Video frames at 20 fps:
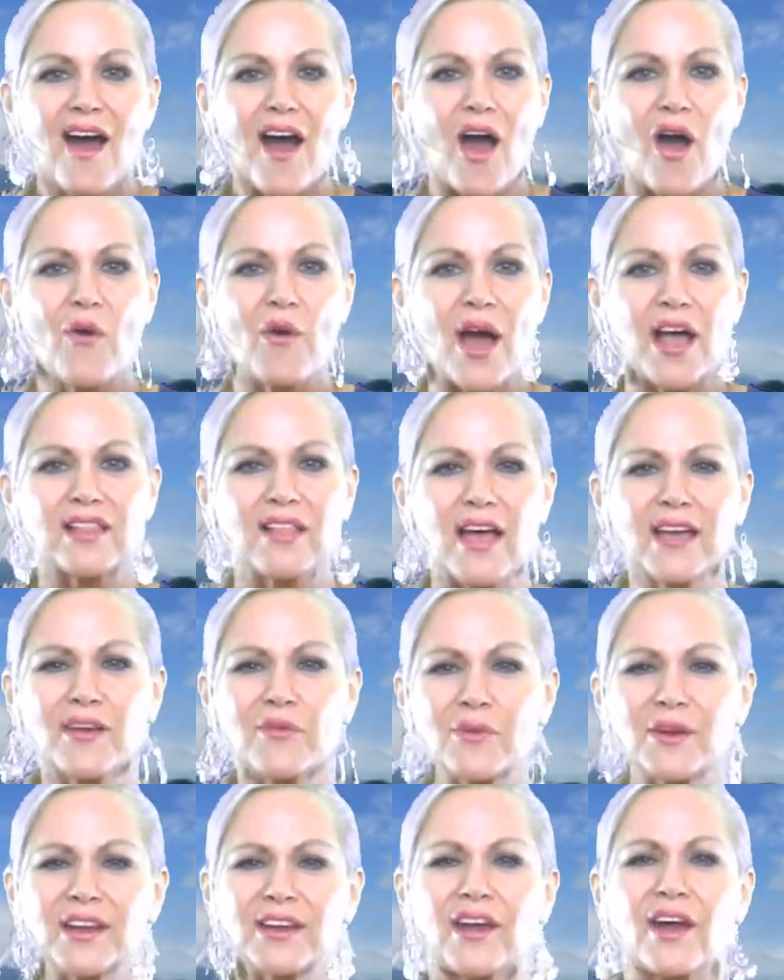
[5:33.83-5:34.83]
Oh, I like
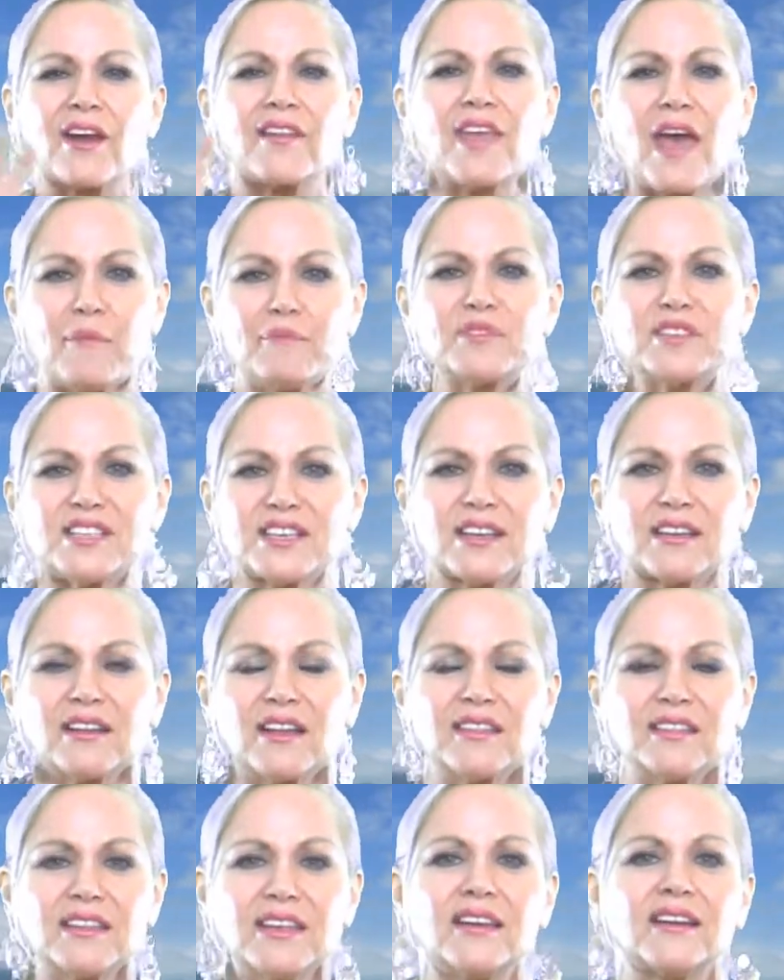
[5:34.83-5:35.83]
it when I go to that
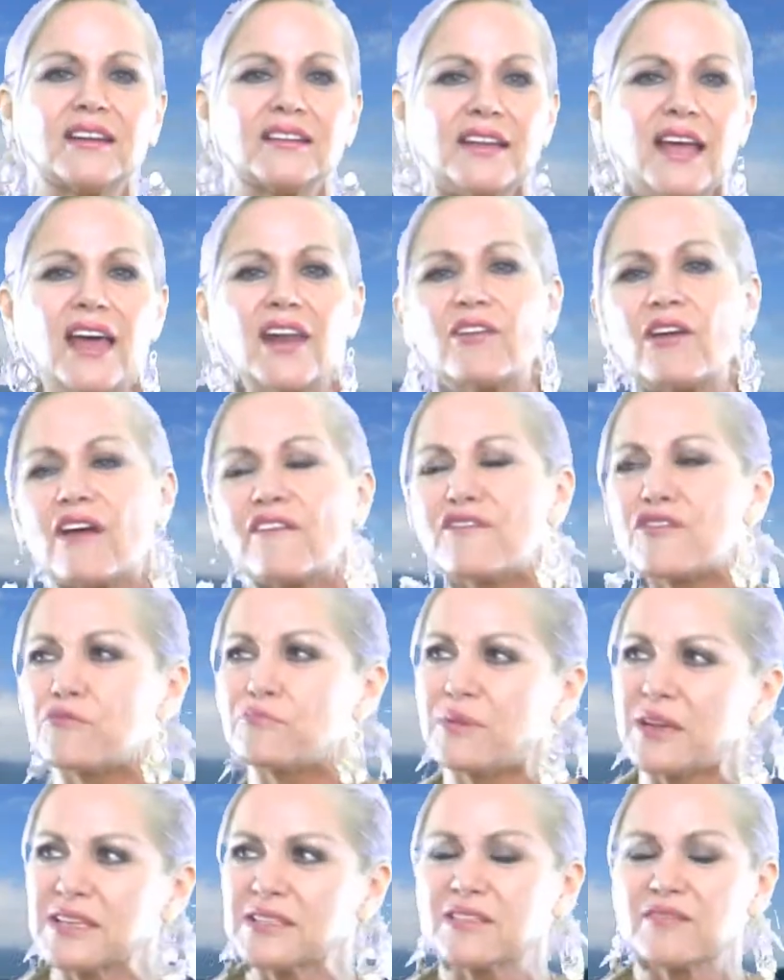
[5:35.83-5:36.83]
particular theatre. Later, I feel
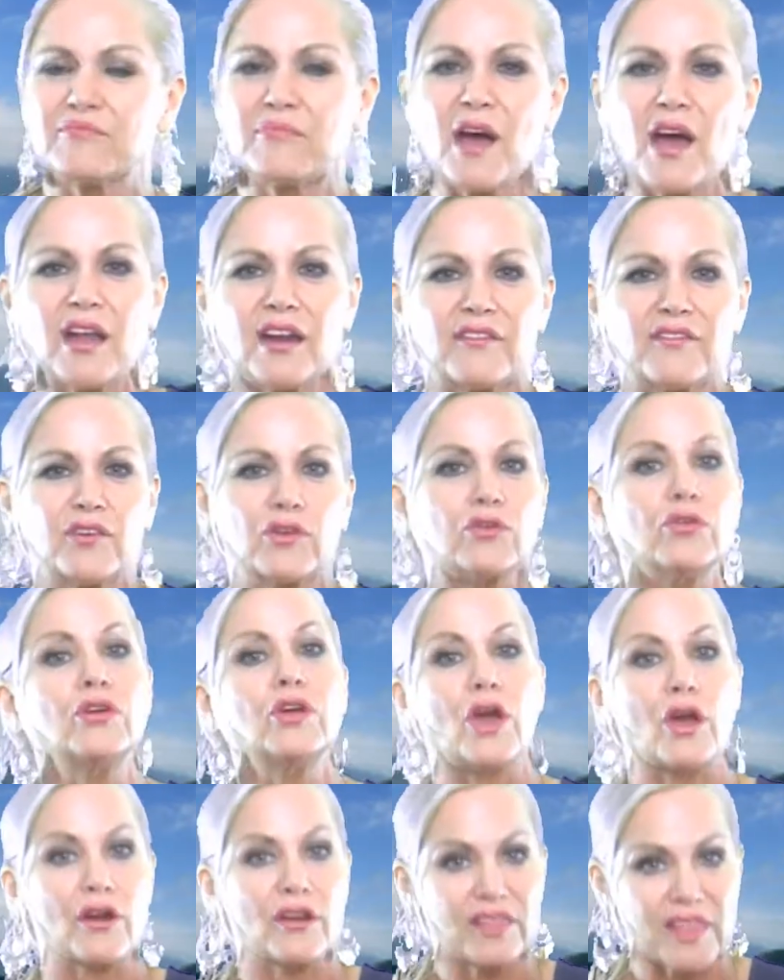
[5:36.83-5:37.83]
peace of mind. I feel
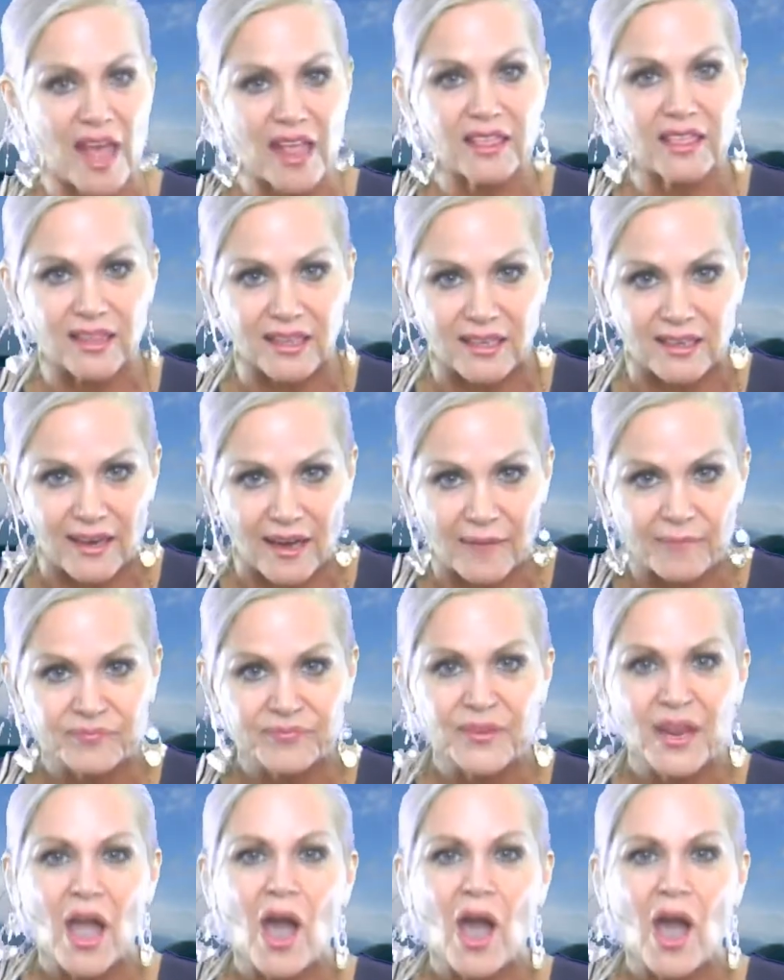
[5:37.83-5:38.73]
good. Go to that theatre.